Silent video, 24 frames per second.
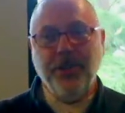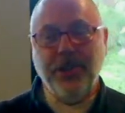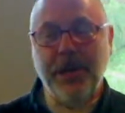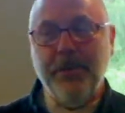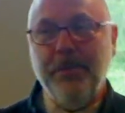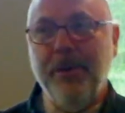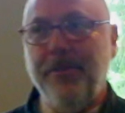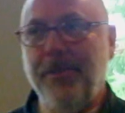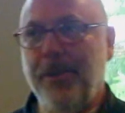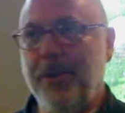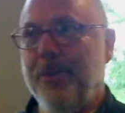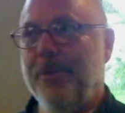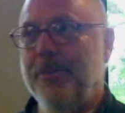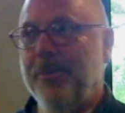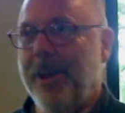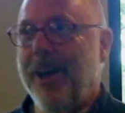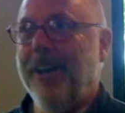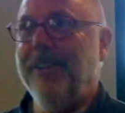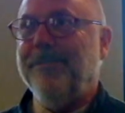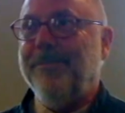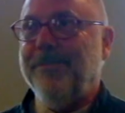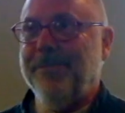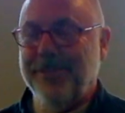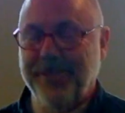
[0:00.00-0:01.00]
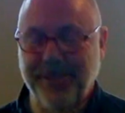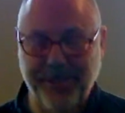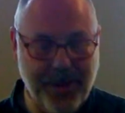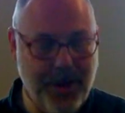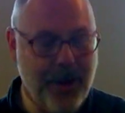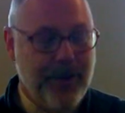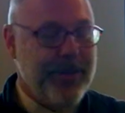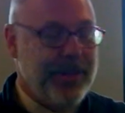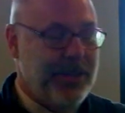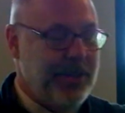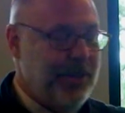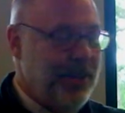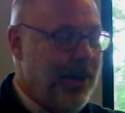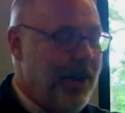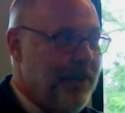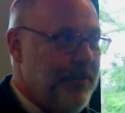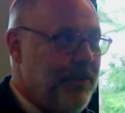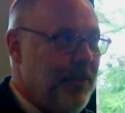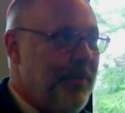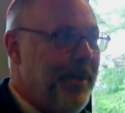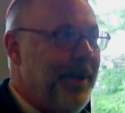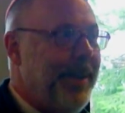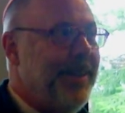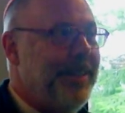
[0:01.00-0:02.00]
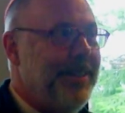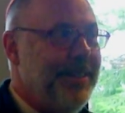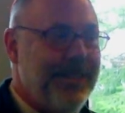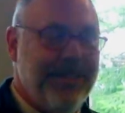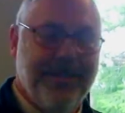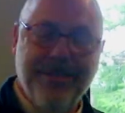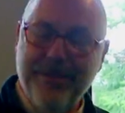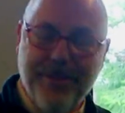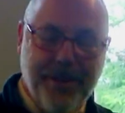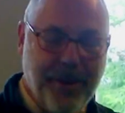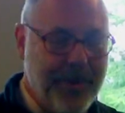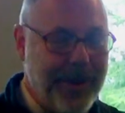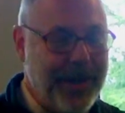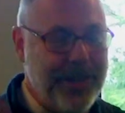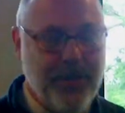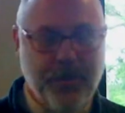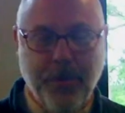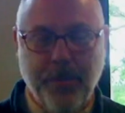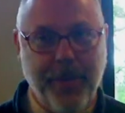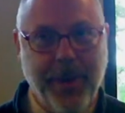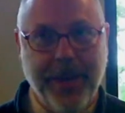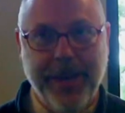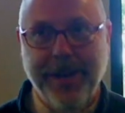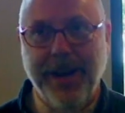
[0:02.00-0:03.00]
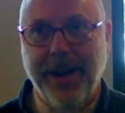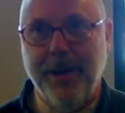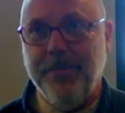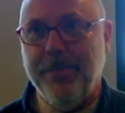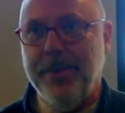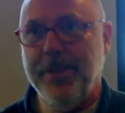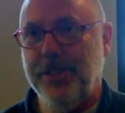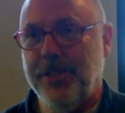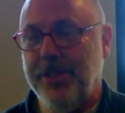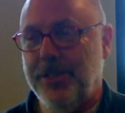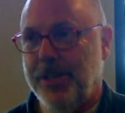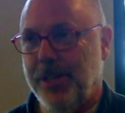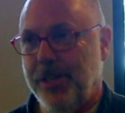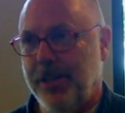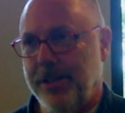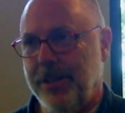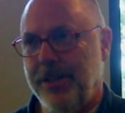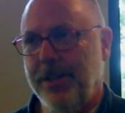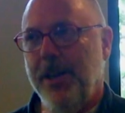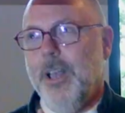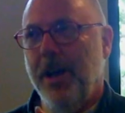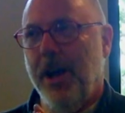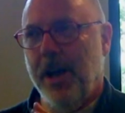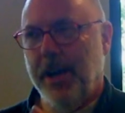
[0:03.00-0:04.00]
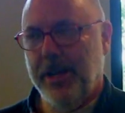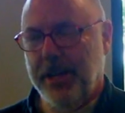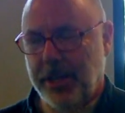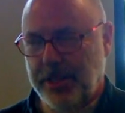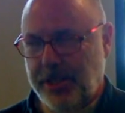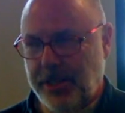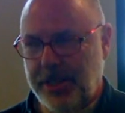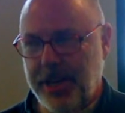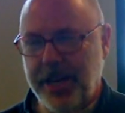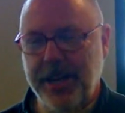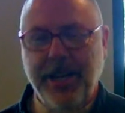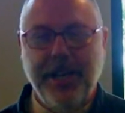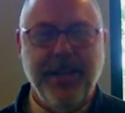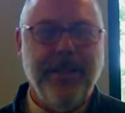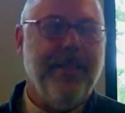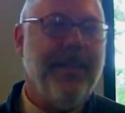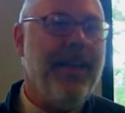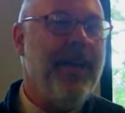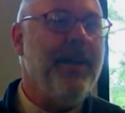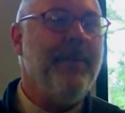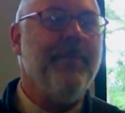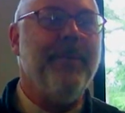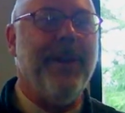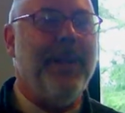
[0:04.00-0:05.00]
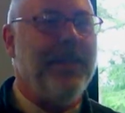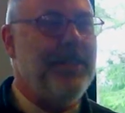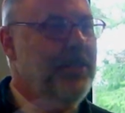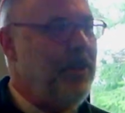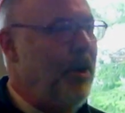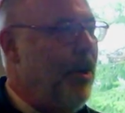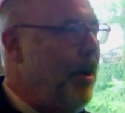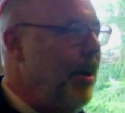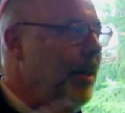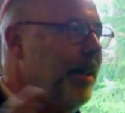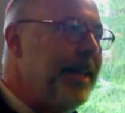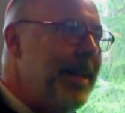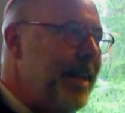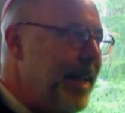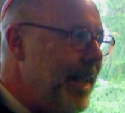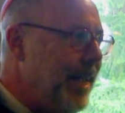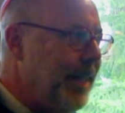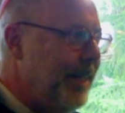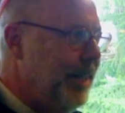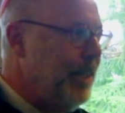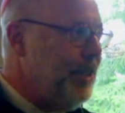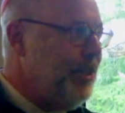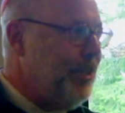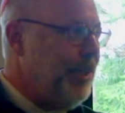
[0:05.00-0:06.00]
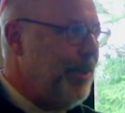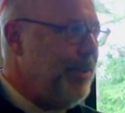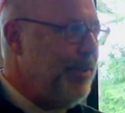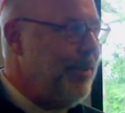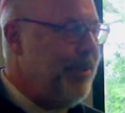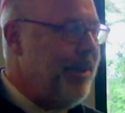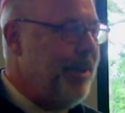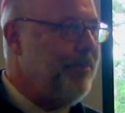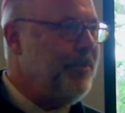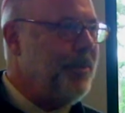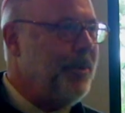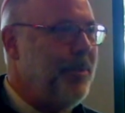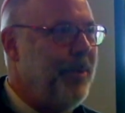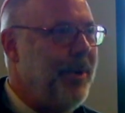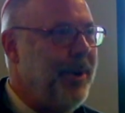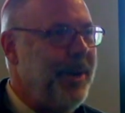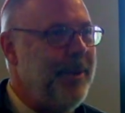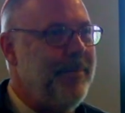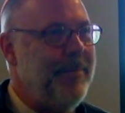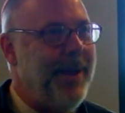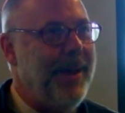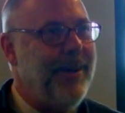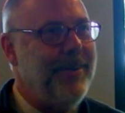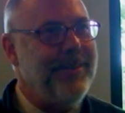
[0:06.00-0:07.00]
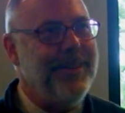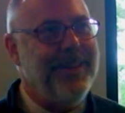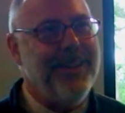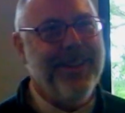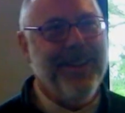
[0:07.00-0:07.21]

some of you have know this song from me, and the rest will pick it up. This is a, a Hasidic thing, but it's all in English, so you don't have to worry about